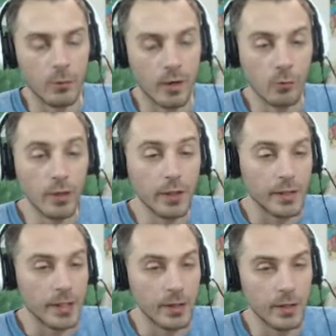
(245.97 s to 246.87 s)
What I really
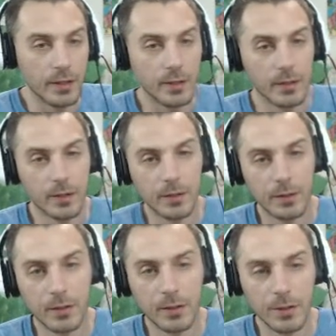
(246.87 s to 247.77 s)
need
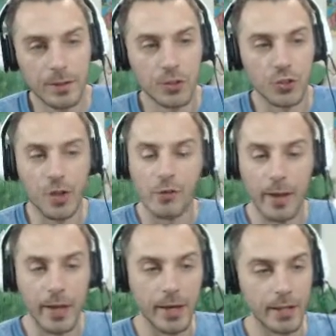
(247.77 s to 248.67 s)
is to shuffle
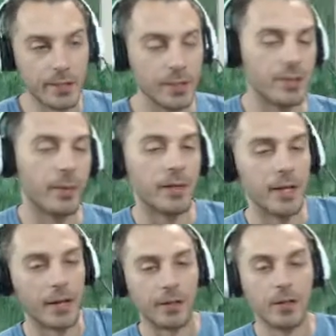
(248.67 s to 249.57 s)
my hand into my
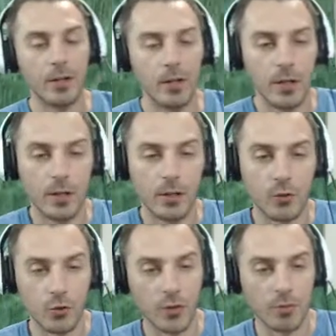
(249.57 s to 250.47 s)
deck and
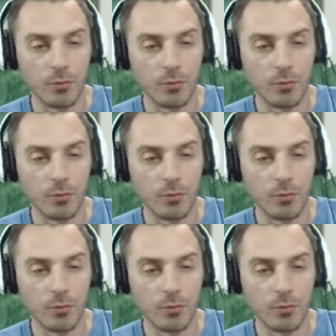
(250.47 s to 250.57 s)
draw